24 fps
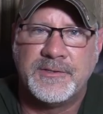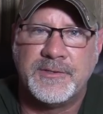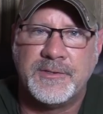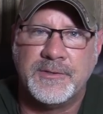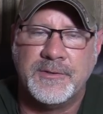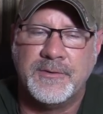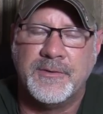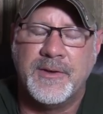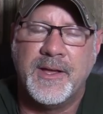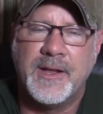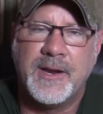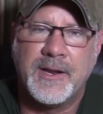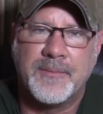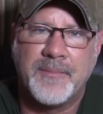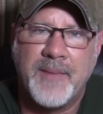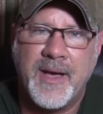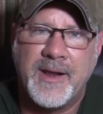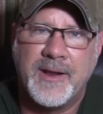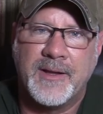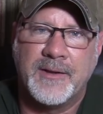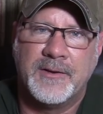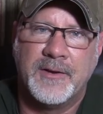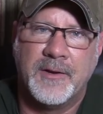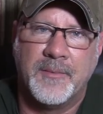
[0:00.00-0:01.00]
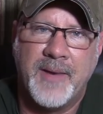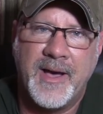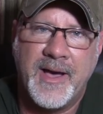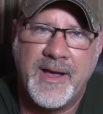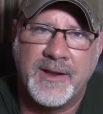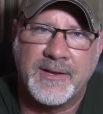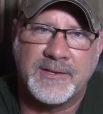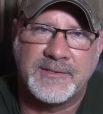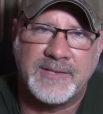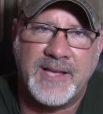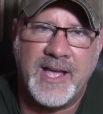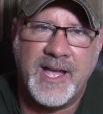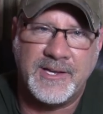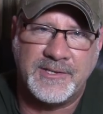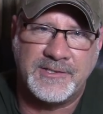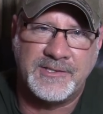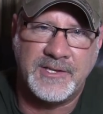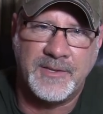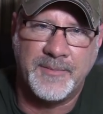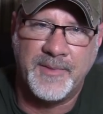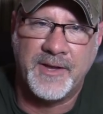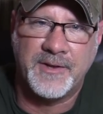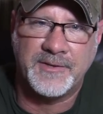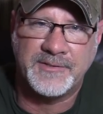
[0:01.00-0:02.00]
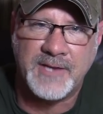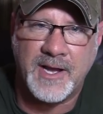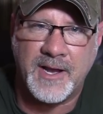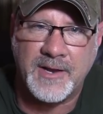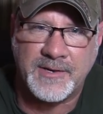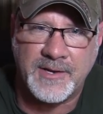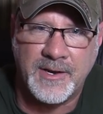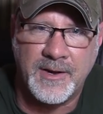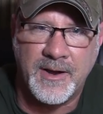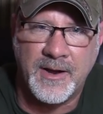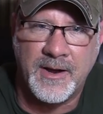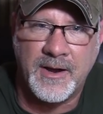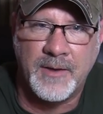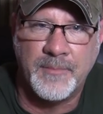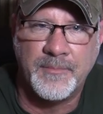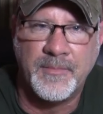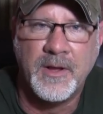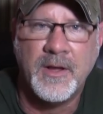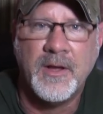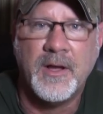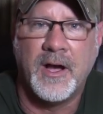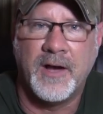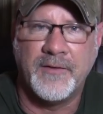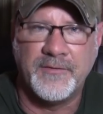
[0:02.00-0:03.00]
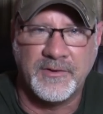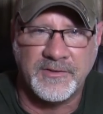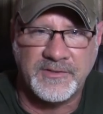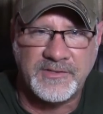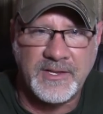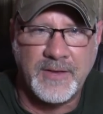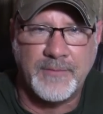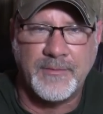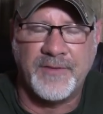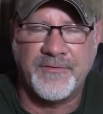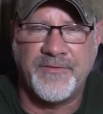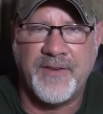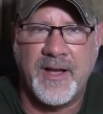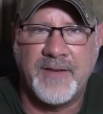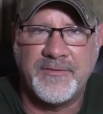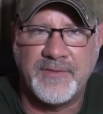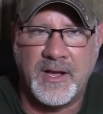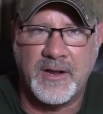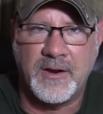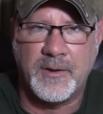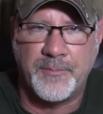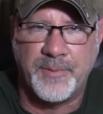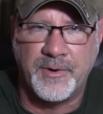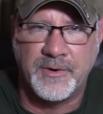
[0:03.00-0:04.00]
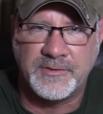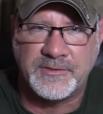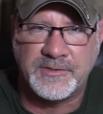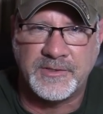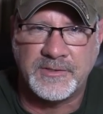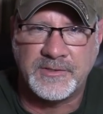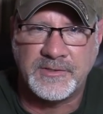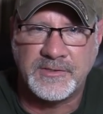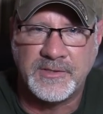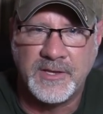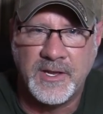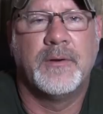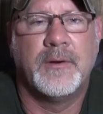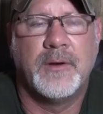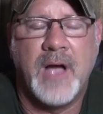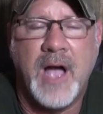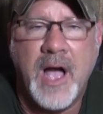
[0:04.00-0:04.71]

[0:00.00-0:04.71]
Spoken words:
to enigmaticnomadics@gmail.com of your $75 purchase,